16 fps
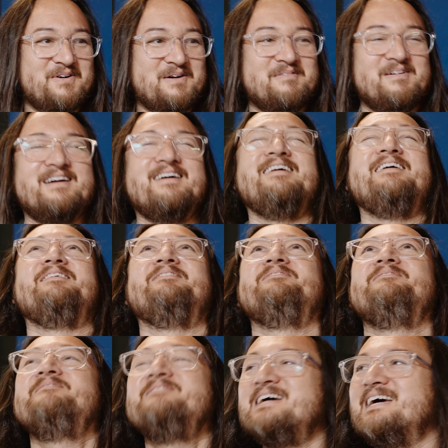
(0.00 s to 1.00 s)
And I'm like,
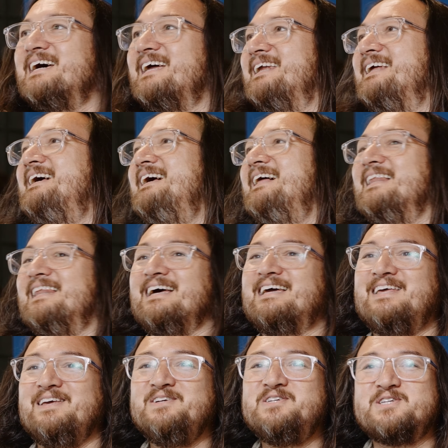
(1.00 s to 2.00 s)
oh man, like
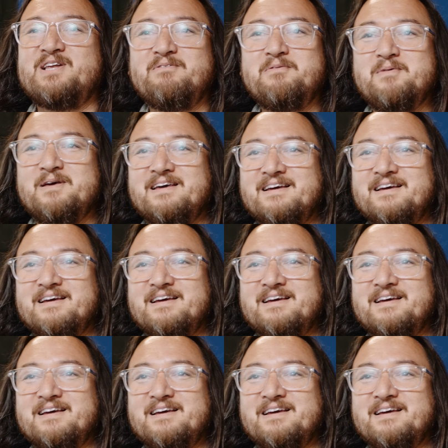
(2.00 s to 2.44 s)
you just have to